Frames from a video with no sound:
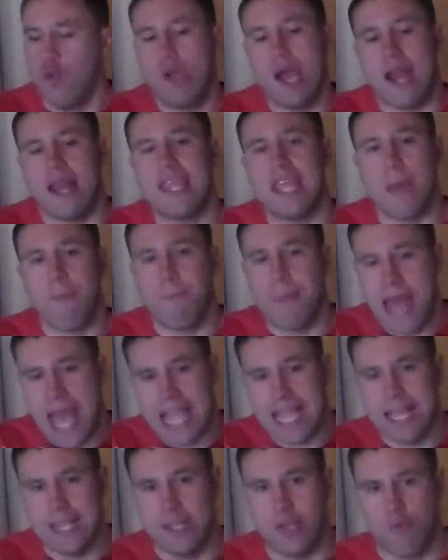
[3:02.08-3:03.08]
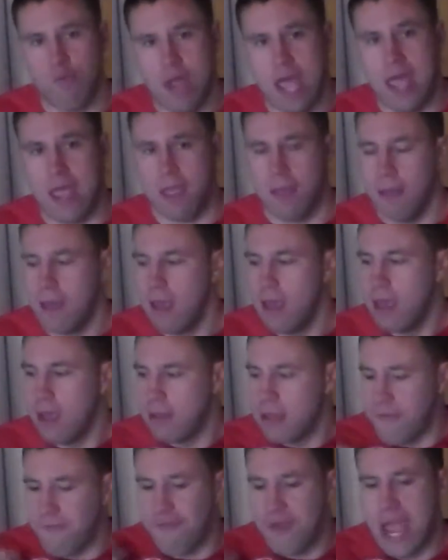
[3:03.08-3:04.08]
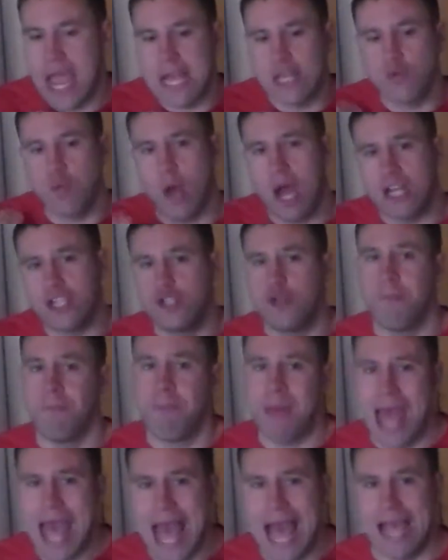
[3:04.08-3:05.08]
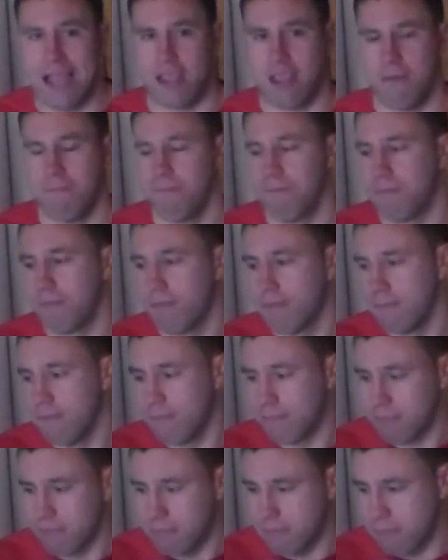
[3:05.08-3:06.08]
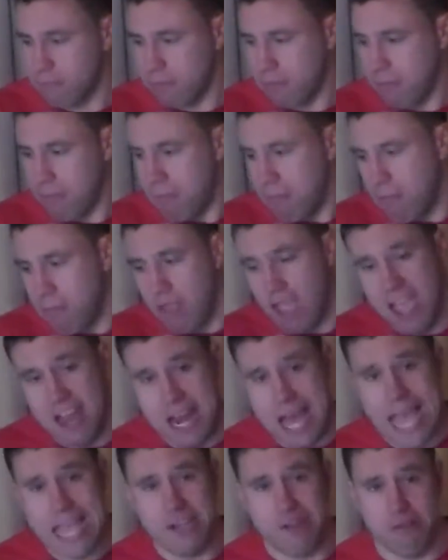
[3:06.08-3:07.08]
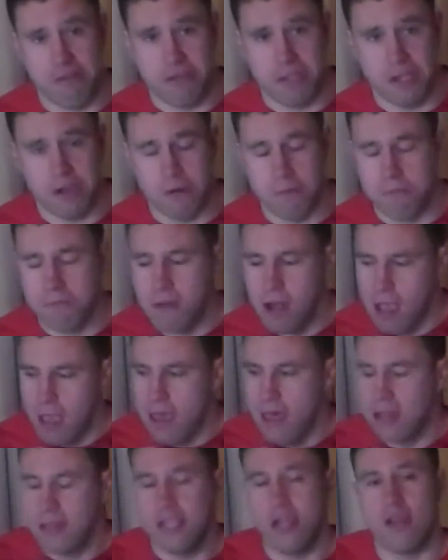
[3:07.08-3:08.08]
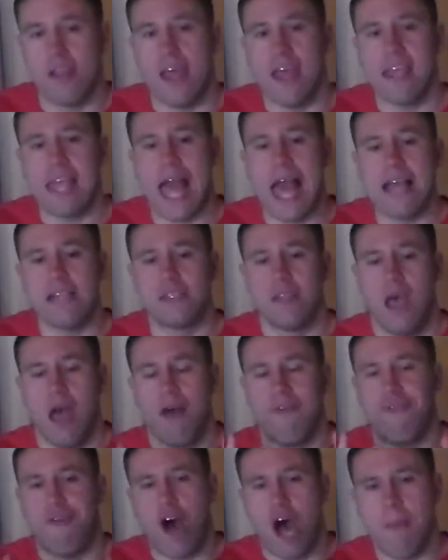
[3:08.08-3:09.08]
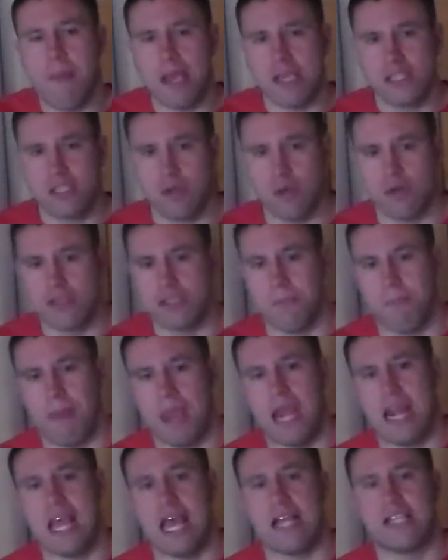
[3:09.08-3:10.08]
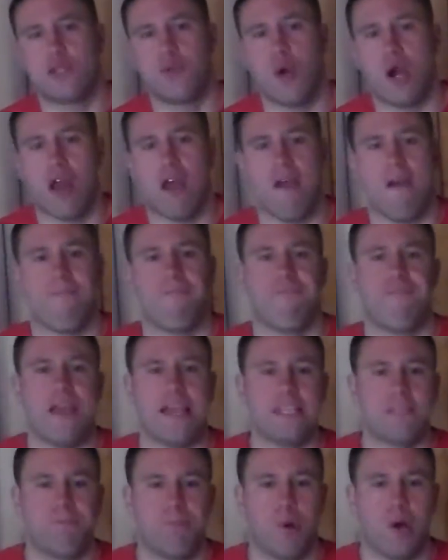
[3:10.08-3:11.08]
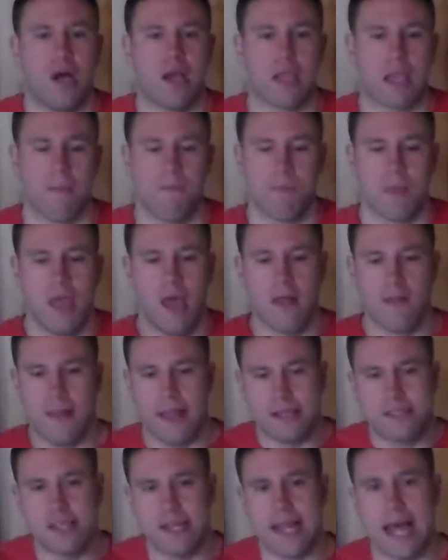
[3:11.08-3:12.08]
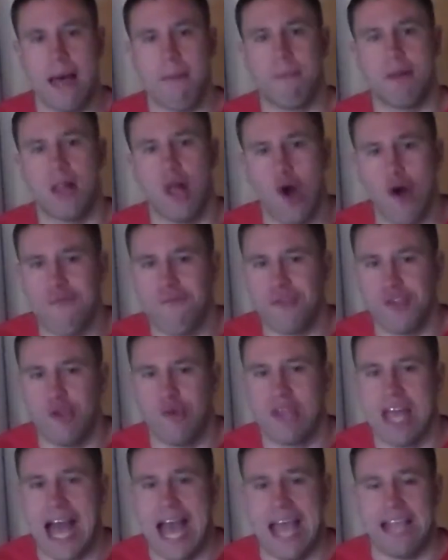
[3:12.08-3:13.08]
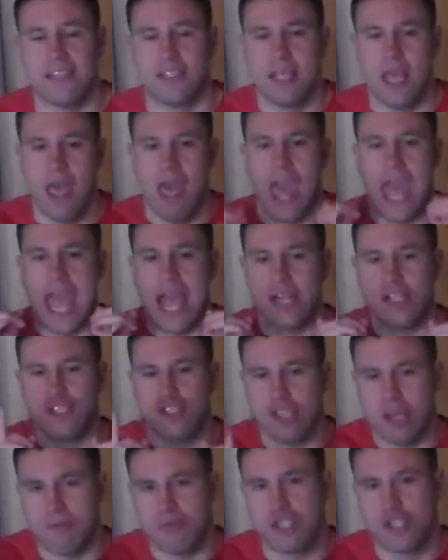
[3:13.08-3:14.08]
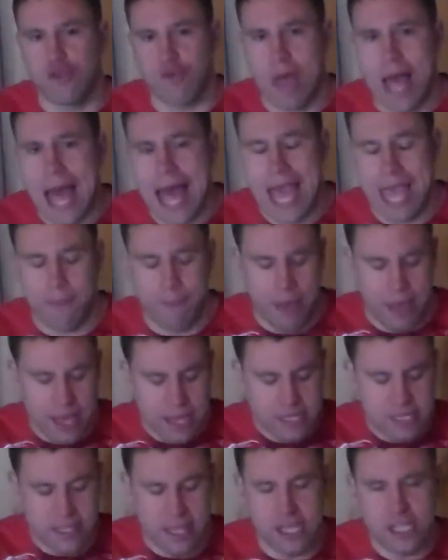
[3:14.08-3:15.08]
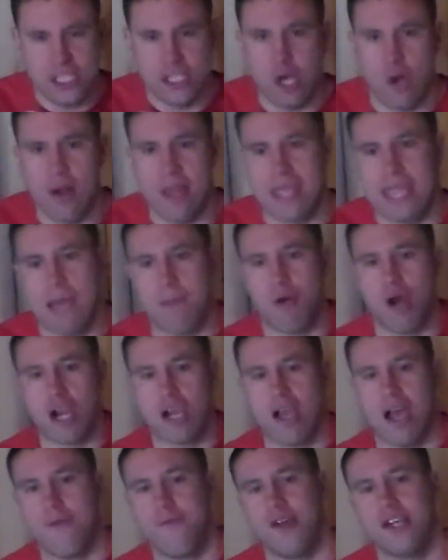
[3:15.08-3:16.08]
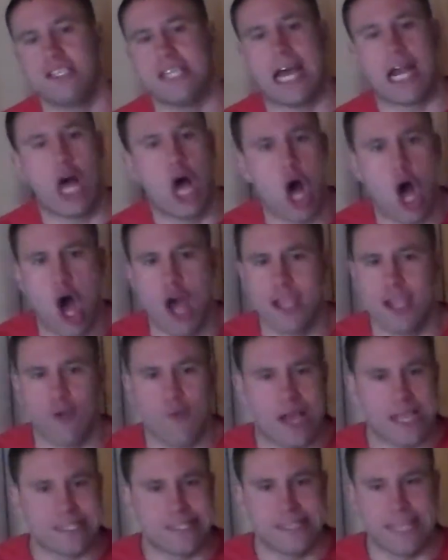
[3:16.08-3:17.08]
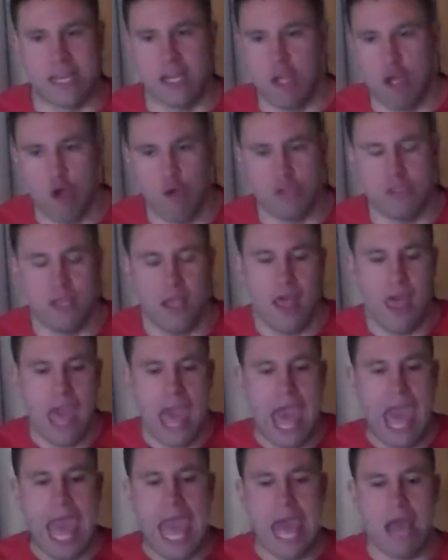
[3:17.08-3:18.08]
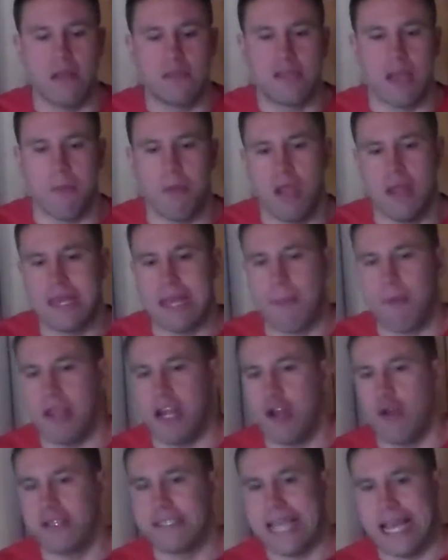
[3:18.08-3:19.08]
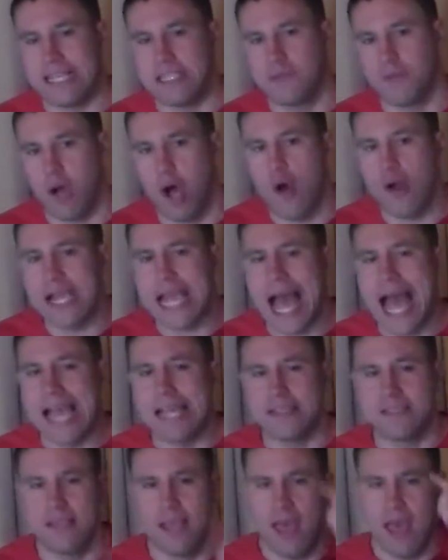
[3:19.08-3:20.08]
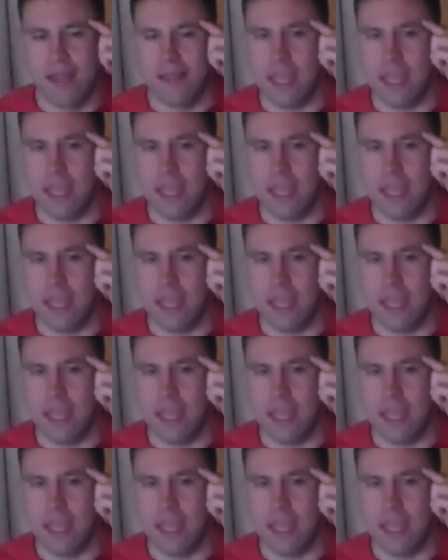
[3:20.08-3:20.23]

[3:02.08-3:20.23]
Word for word: You got to get back in the ring. The fans want you back. And I do too. Till then, guys, follow me on social media Twitter, Facebook. Links are down below for you guys. And subscribe to this show to get more coverage on all your wrestling news and WWE news as well, guys.